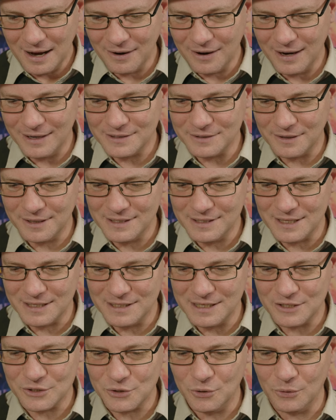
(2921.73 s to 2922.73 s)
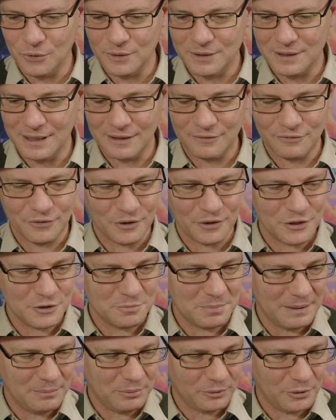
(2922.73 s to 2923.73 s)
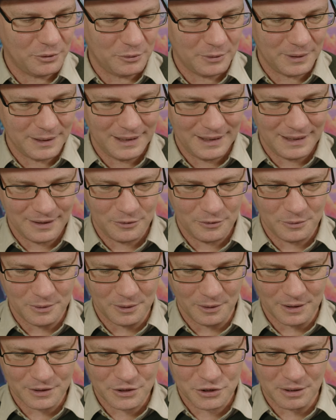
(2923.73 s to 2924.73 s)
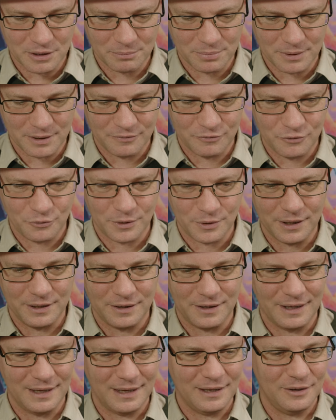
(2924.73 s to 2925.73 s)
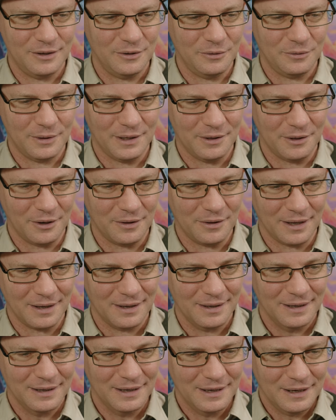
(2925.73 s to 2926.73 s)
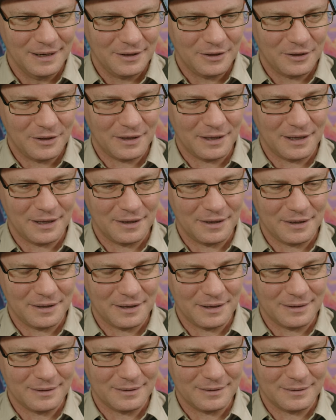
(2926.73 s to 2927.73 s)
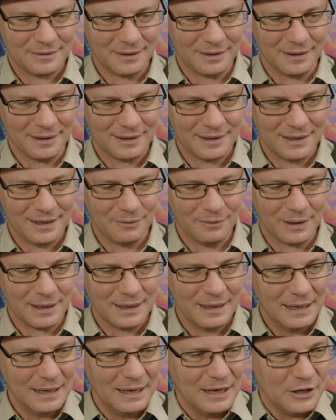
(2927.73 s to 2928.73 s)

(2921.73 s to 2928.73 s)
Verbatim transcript: All right, so there's the Discord link for those people who are here who would like to jump in. If you're already there, you already know the the the, the link anyway.